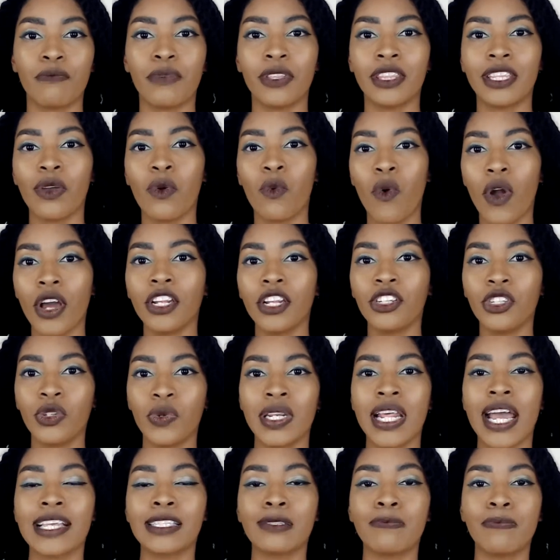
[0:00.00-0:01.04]
but they want to do
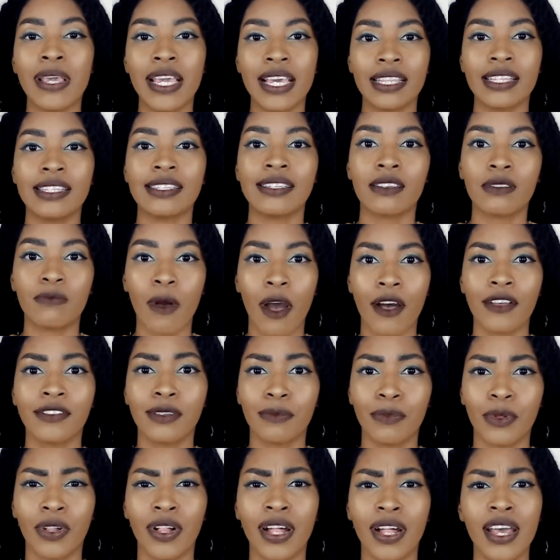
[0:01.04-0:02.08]
it as painless as
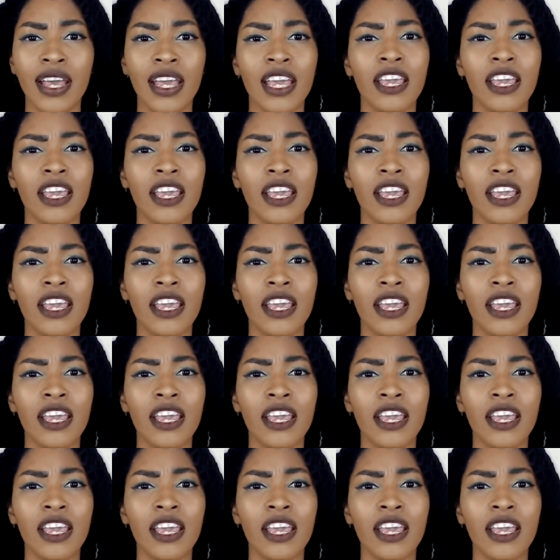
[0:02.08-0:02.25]
possible.